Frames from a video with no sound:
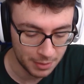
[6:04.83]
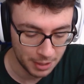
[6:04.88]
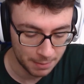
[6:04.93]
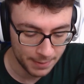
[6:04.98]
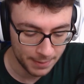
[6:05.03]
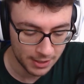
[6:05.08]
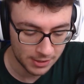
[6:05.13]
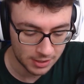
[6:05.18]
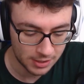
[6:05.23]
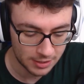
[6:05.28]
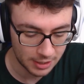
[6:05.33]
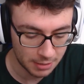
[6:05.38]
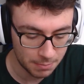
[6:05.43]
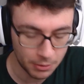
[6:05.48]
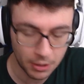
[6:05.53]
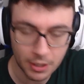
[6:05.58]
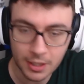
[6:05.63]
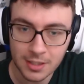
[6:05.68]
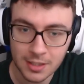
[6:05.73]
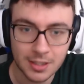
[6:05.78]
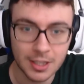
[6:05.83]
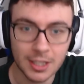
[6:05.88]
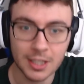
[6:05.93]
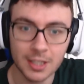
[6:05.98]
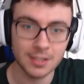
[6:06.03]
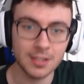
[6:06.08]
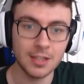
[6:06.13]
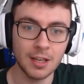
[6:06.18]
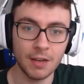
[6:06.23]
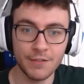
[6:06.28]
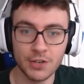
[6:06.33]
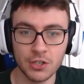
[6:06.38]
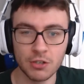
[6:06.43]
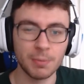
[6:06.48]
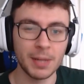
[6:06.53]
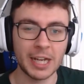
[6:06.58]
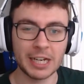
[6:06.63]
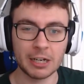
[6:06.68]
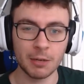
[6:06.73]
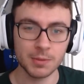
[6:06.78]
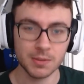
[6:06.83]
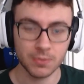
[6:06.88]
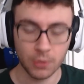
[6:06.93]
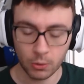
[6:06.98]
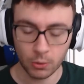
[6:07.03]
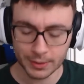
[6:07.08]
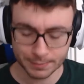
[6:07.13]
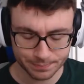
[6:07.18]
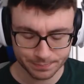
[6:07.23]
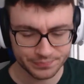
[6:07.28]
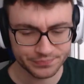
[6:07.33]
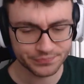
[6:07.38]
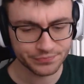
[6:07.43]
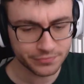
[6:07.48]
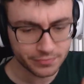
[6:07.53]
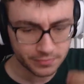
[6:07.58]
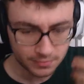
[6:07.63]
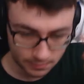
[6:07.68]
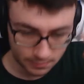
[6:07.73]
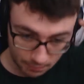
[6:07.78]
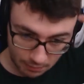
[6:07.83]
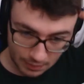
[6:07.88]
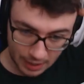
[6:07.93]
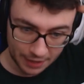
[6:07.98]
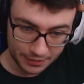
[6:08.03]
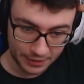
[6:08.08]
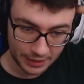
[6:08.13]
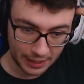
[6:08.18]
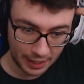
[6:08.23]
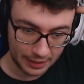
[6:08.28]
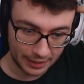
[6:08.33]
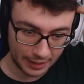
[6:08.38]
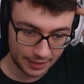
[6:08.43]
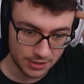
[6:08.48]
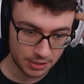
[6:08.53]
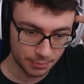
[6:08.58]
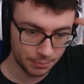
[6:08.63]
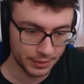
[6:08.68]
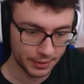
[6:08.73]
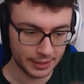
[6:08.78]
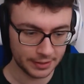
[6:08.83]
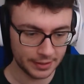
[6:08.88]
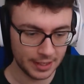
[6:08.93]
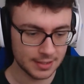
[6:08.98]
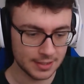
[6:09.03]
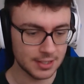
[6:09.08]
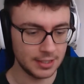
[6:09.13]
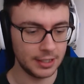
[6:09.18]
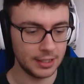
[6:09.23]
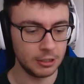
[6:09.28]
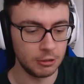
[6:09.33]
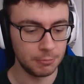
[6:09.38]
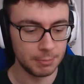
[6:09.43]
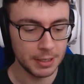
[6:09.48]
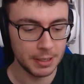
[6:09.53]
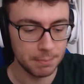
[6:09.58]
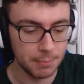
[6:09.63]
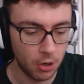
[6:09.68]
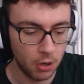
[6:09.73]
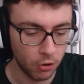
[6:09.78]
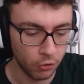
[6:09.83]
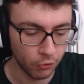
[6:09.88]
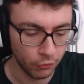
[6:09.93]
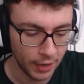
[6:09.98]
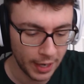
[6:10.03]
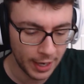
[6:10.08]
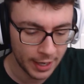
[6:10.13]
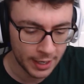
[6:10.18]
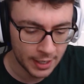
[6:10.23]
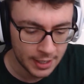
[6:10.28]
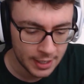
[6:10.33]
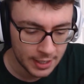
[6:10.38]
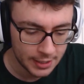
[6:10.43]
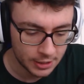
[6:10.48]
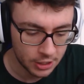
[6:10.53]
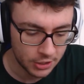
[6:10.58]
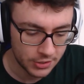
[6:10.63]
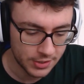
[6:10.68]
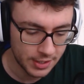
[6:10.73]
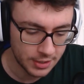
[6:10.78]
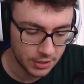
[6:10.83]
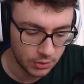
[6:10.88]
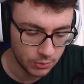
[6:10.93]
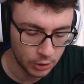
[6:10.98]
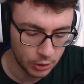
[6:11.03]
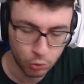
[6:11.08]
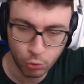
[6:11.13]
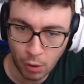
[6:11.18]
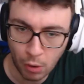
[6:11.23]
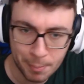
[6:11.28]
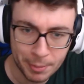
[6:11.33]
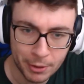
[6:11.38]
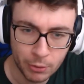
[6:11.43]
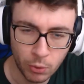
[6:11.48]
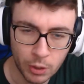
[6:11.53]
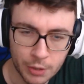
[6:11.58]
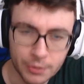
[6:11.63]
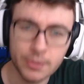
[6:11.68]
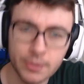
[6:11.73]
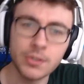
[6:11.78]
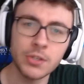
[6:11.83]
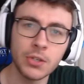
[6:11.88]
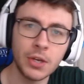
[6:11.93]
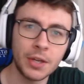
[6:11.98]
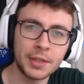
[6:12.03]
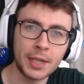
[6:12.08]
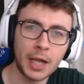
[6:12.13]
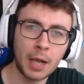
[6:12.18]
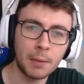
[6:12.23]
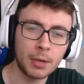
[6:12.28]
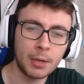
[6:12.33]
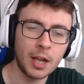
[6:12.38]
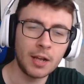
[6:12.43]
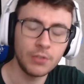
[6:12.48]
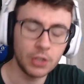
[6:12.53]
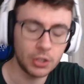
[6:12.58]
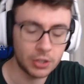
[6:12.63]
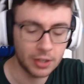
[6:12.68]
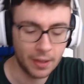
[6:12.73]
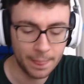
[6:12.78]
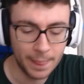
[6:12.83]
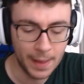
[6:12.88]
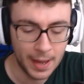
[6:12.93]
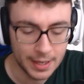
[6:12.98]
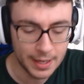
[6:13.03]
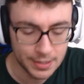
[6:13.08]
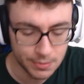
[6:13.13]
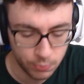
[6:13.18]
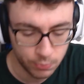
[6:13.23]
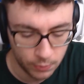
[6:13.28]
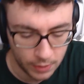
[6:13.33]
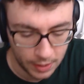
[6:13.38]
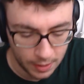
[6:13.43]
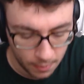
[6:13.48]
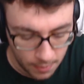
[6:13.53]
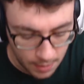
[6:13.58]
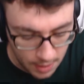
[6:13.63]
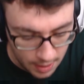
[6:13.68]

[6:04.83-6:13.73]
personally, but it's the official Black Ops 4 one. I think I'll get something that's a little bit more, because they do a grippy one, so I think I'm going to have a look at that as well,